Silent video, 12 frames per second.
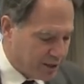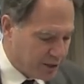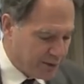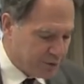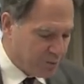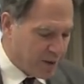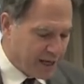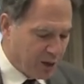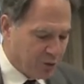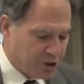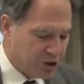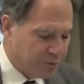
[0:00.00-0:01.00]
and leaves many
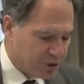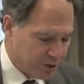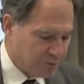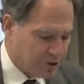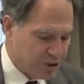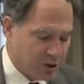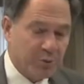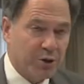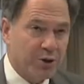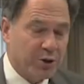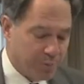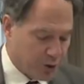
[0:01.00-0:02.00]
with symptoms
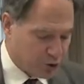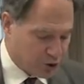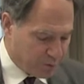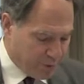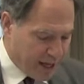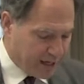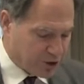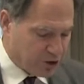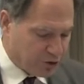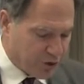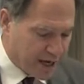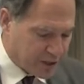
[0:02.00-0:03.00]
similar to post-traumatic
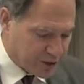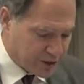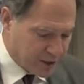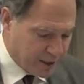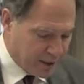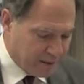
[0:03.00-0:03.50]
stress.